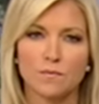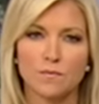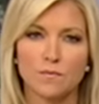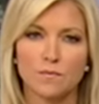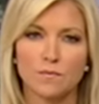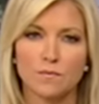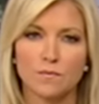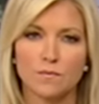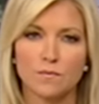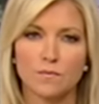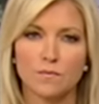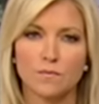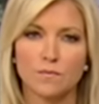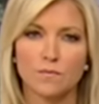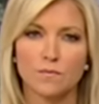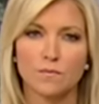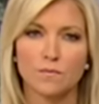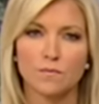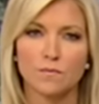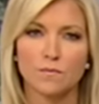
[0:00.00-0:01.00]

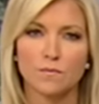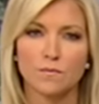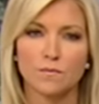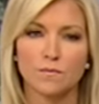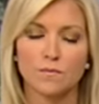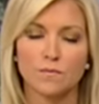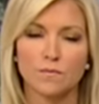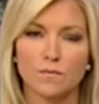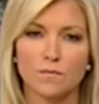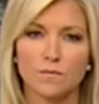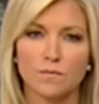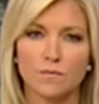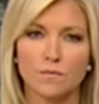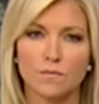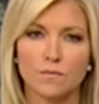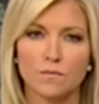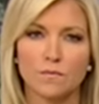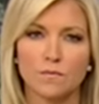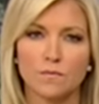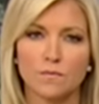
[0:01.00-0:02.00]

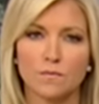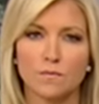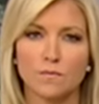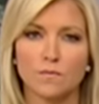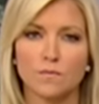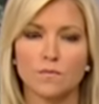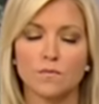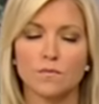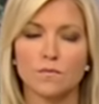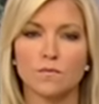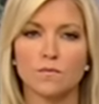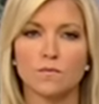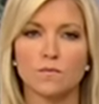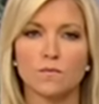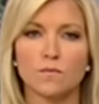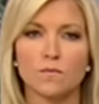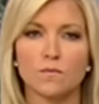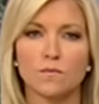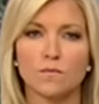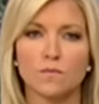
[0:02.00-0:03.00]

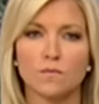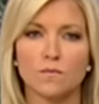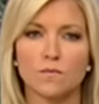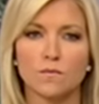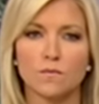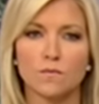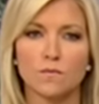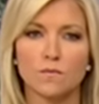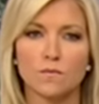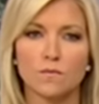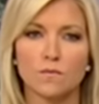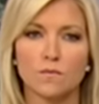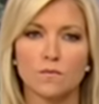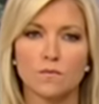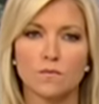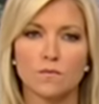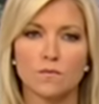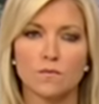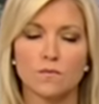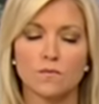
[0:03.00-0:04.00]

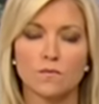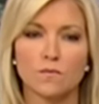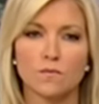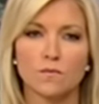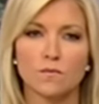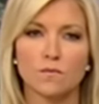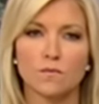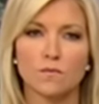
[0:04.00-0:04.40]
The person shown says nothing.